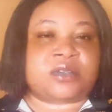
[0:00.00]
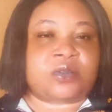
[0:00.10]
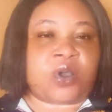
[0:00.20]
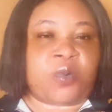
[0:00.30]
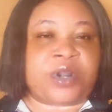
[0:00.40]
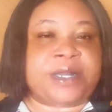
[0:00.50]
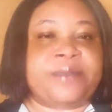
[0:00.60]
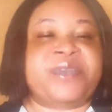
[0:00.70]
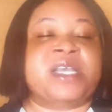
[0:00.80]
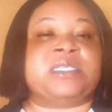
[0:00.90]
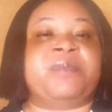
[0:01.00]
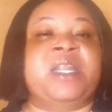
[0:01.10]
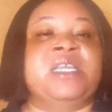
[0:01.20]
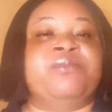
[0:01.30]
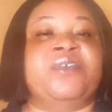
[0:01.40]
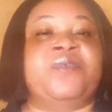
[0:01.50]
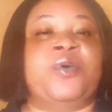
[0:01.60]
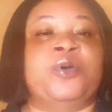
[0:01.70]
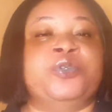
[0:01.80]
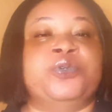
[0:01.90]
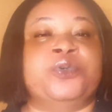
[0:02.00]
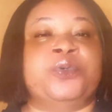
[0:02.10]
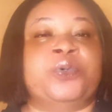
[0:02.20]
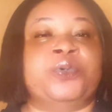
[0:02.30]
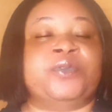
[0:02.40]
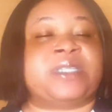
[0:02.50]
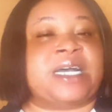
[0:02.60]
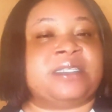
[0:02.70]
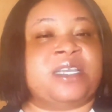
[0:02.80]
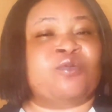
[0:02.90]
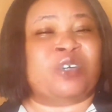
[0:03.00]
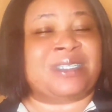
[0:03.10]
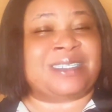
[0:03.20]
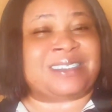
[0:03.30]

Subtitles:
don't worry, let me explain before you start saying what is